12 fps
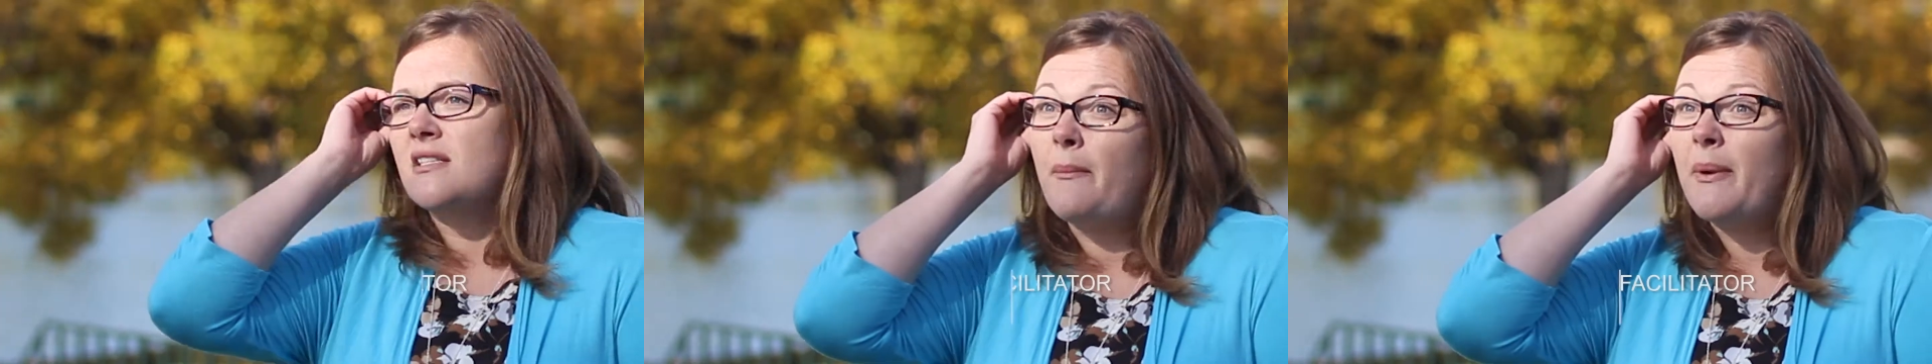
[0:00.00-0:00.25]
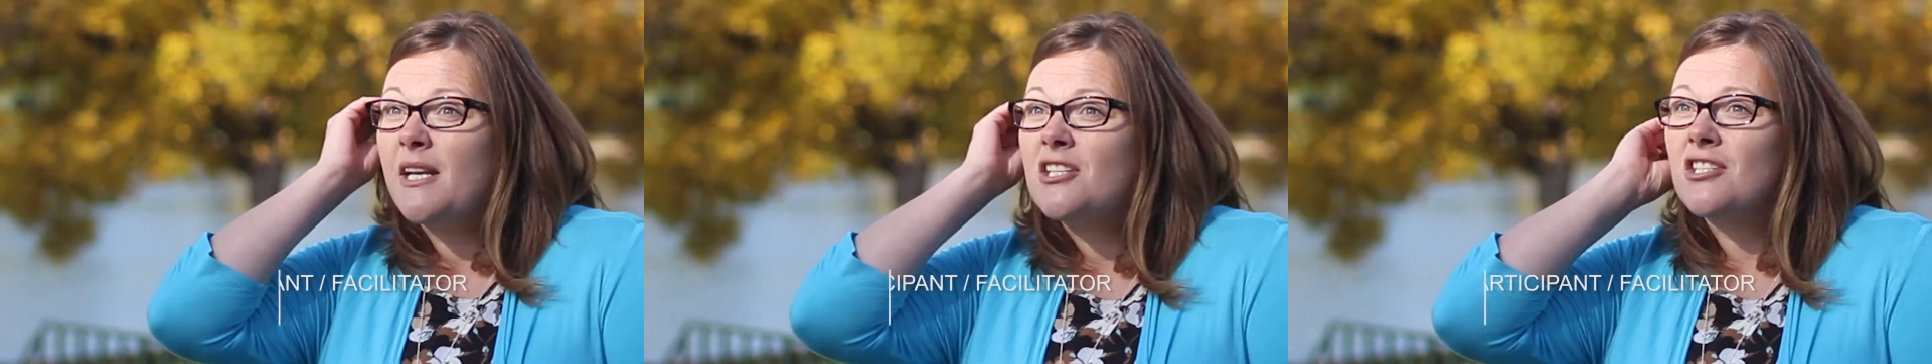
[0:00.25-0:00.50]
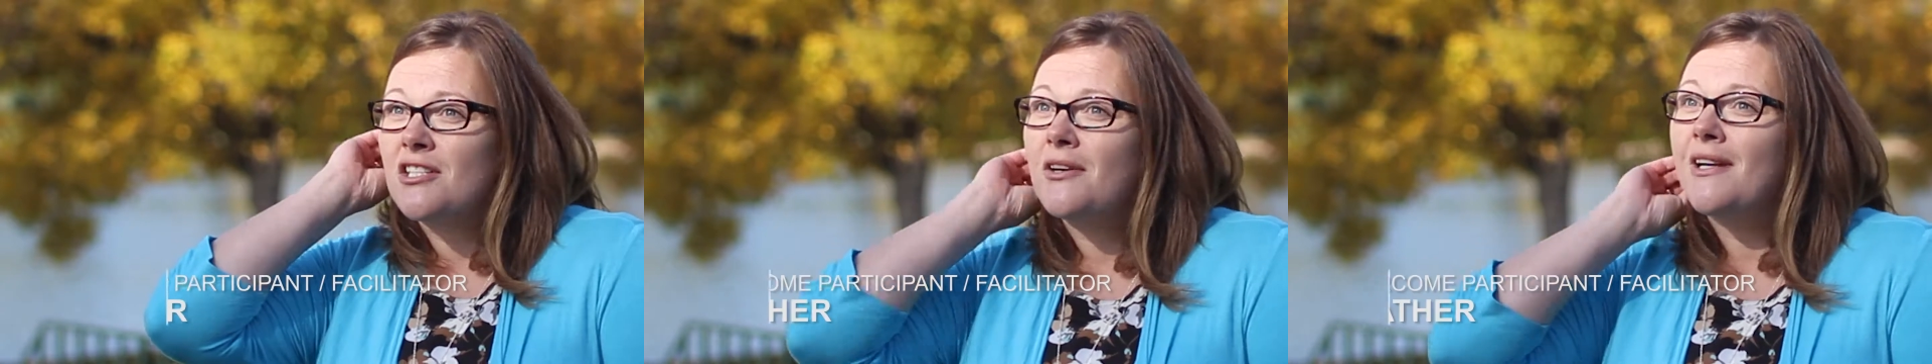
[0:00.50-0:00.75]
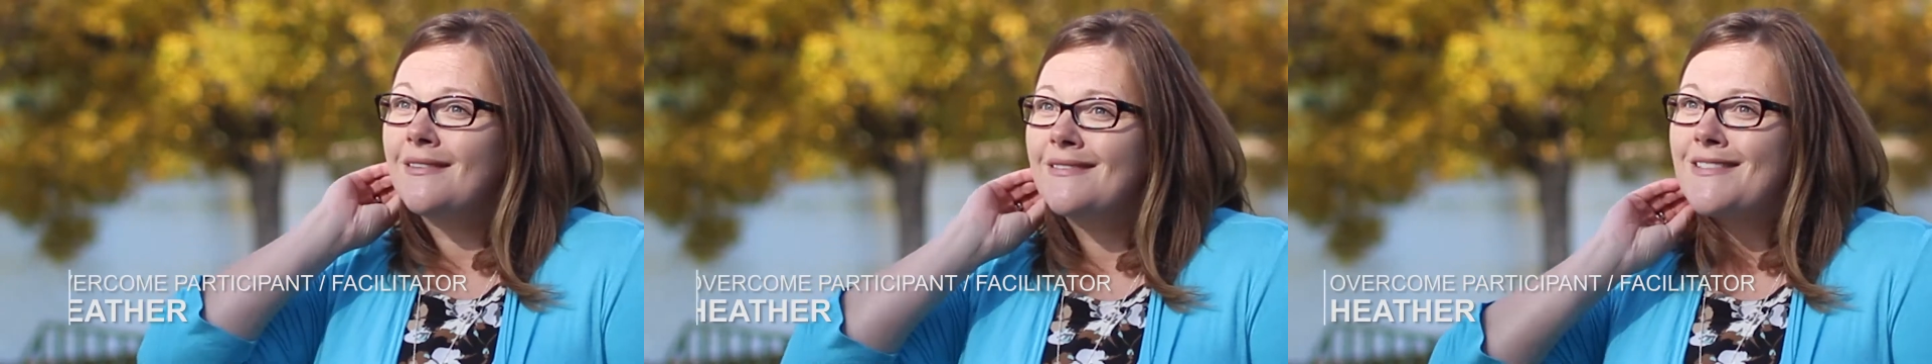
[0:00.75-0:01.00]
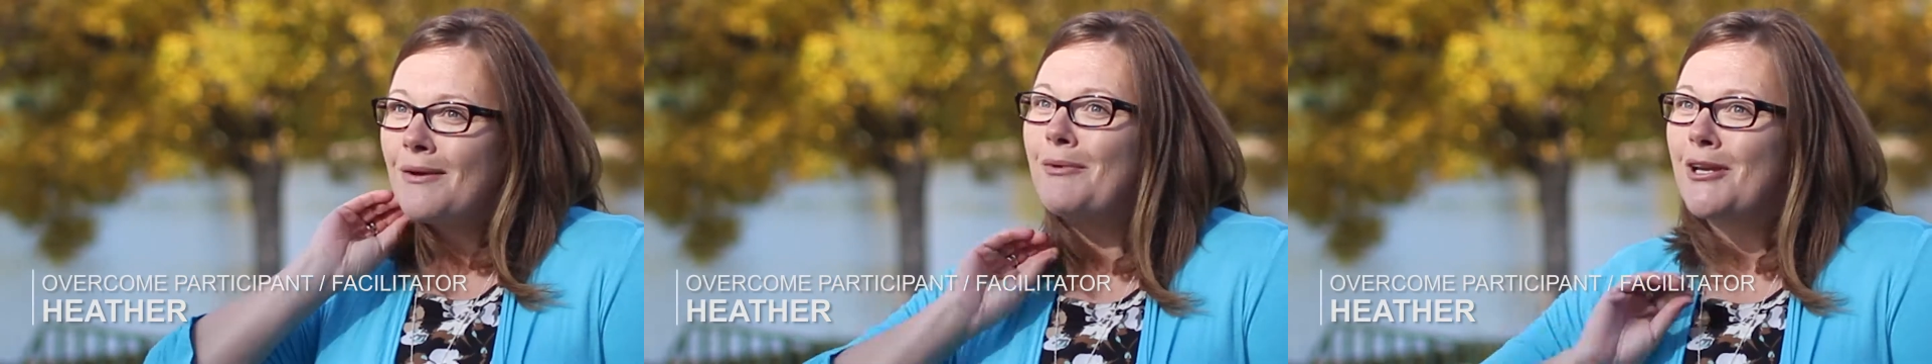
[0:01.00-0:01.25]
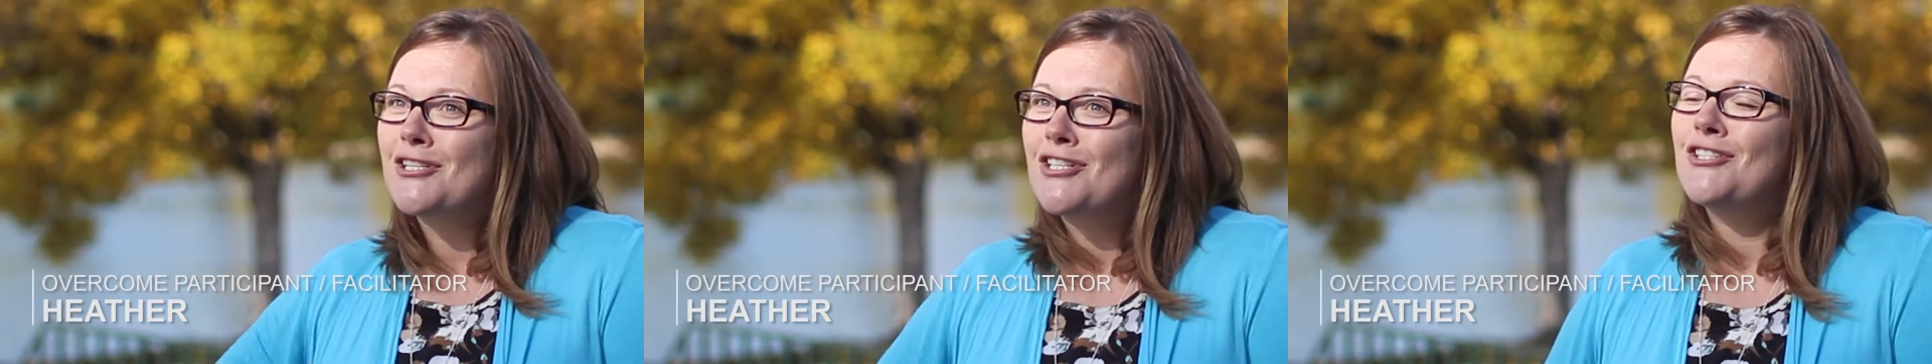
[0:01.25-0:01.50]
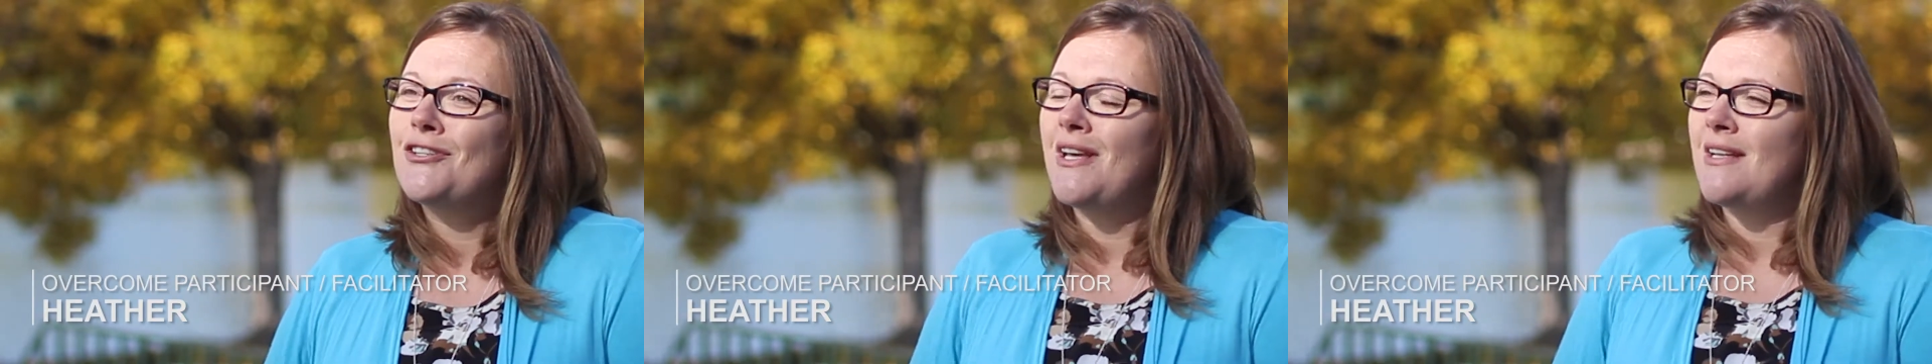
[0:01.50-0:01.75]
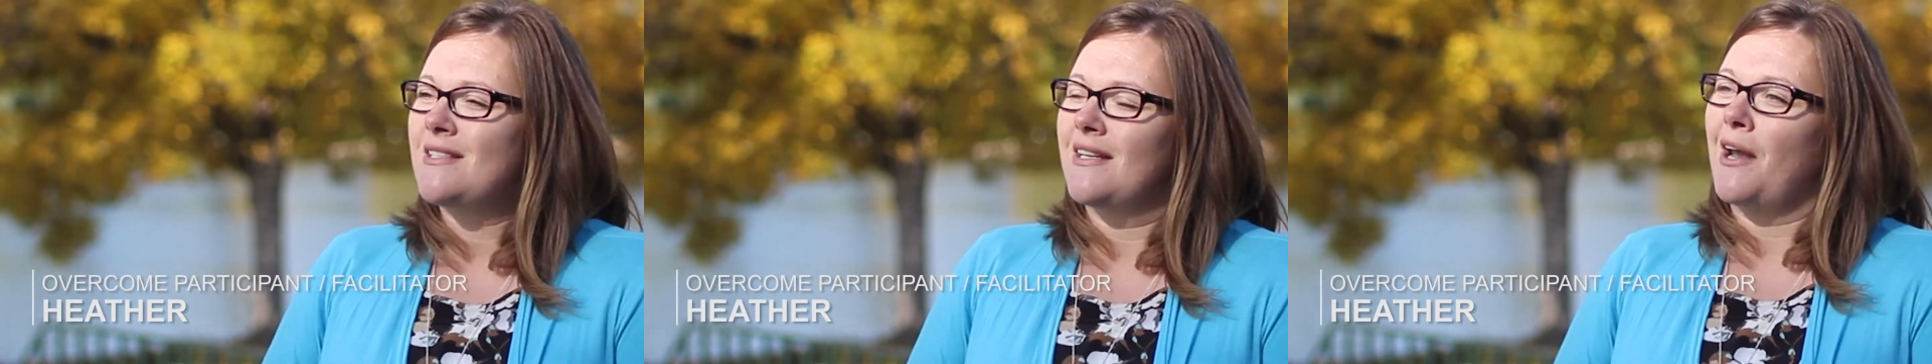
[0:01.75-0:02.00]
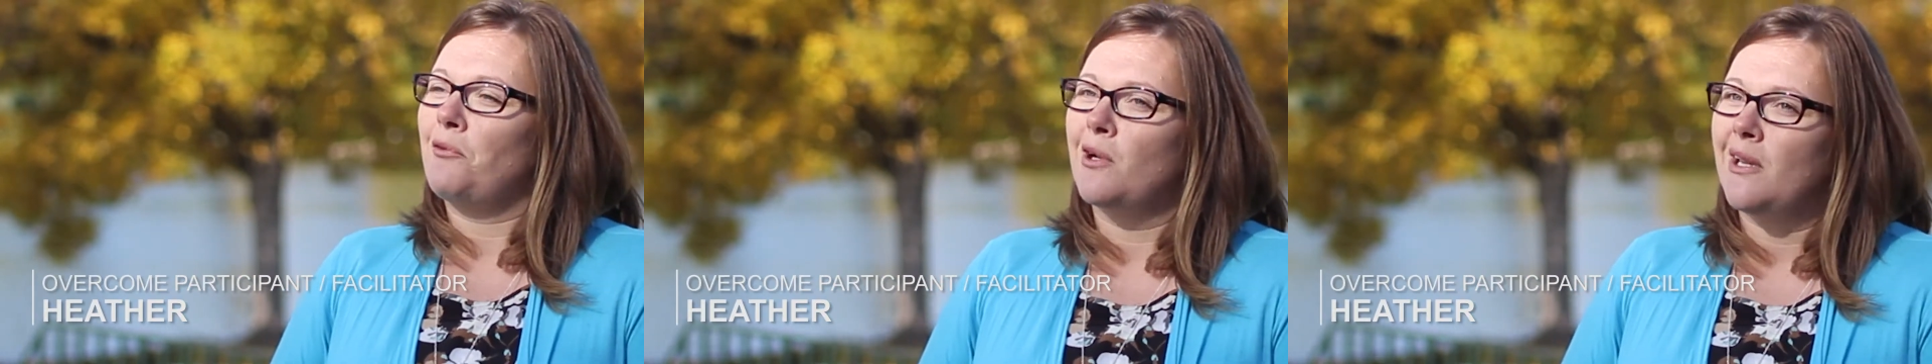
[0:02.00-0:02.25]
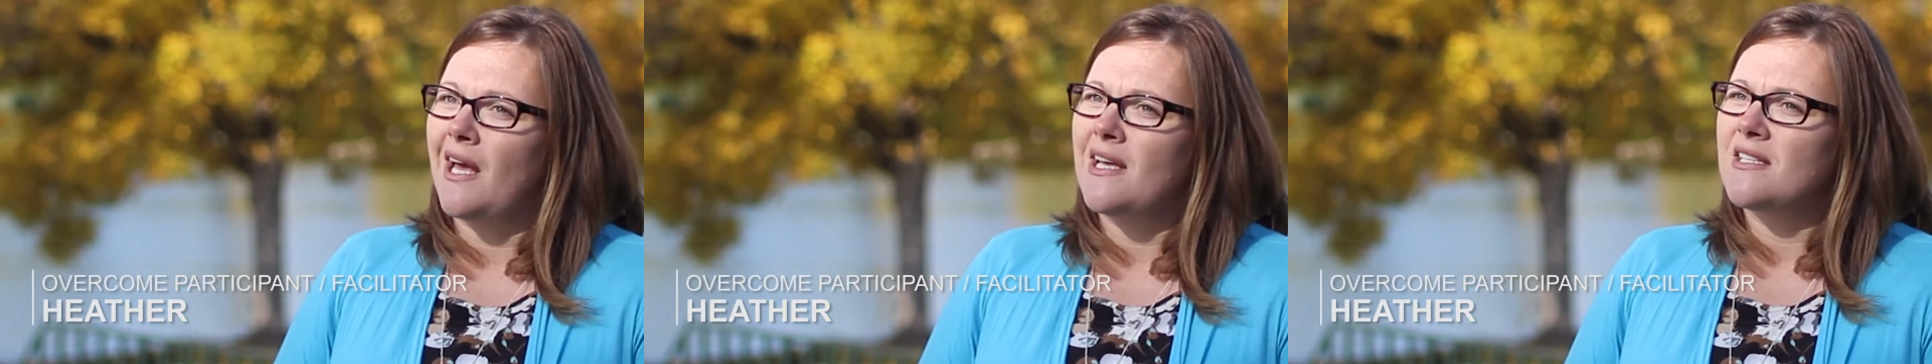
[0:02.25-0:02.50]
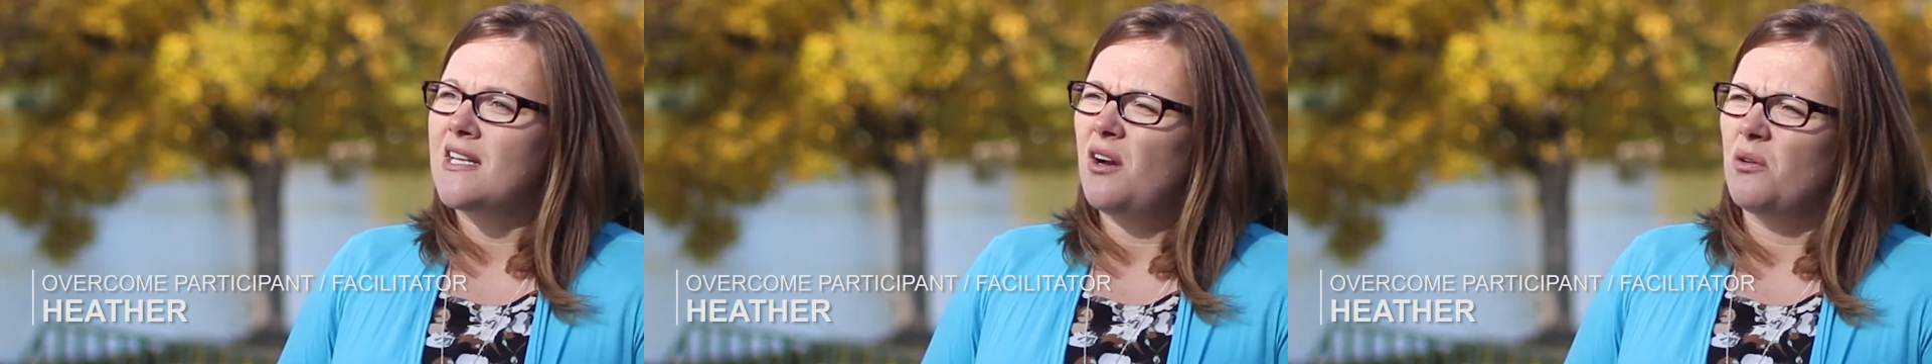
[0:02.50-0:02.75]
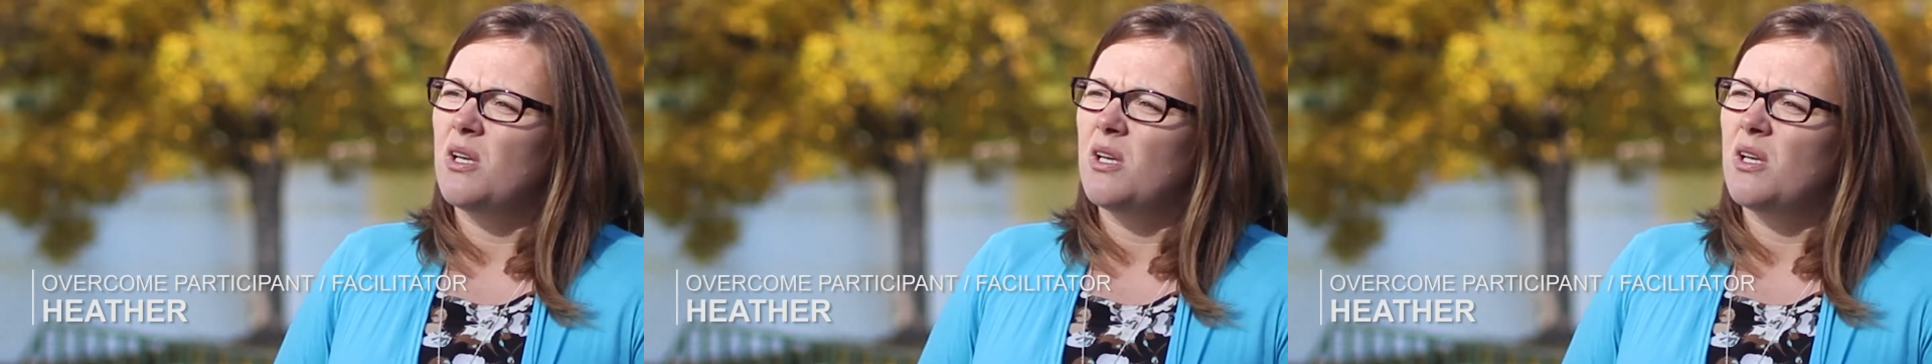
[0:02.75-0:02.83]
somebody should do it, somebody should do this, and I realized,